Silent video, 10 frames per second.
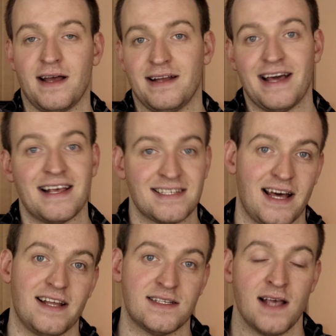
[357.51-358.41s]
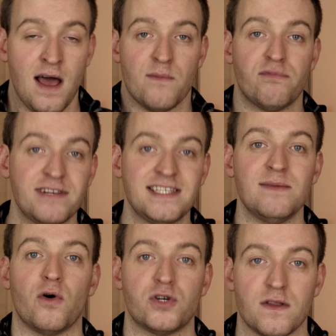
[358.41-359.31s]
And yes, that is pretty
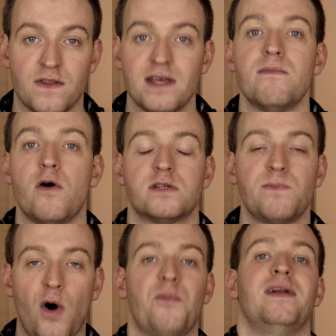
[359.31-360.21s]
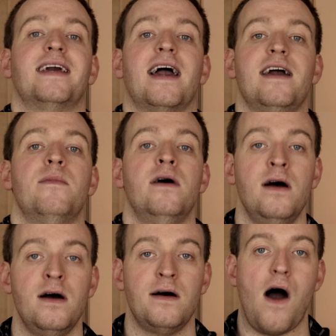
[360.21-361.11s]
much the most popular game
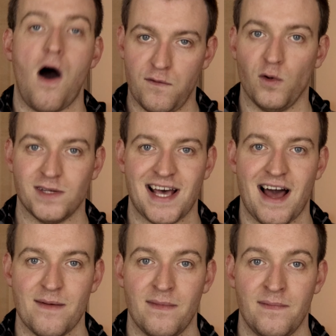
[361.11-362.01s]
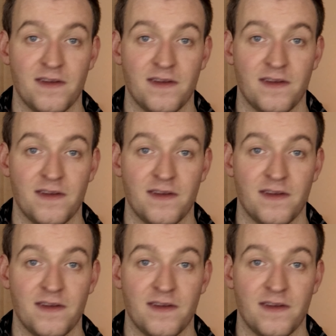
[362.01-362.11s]
of all time.